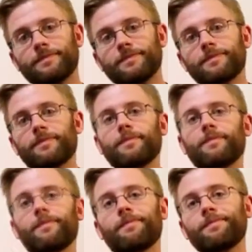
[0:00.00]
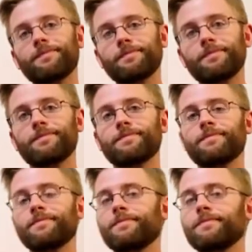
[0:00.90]

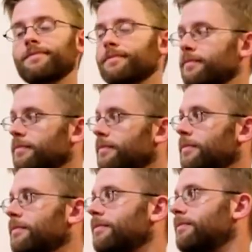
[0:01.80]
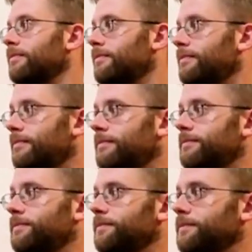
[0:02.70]

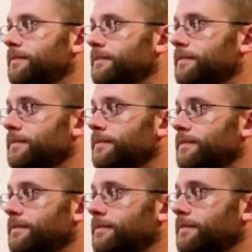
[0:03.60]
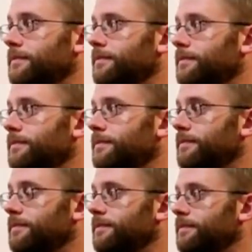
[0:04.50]

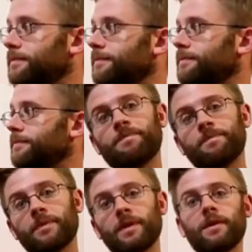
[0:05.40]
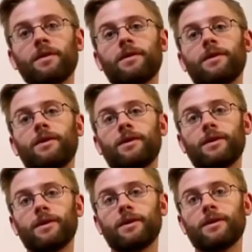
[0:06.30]

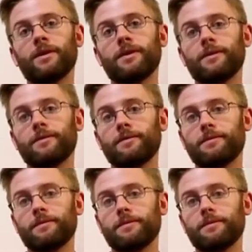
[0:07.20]
This person isn't speaking.